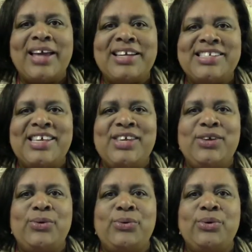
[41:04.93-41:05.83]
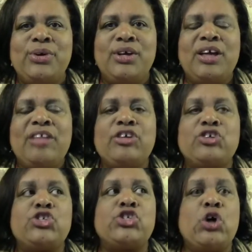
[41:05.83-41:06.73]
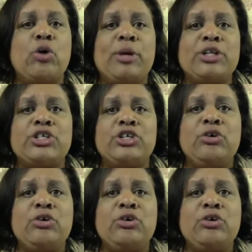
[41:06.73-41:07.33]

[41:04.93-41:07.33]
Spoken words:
so glad to see you. There's so much to do,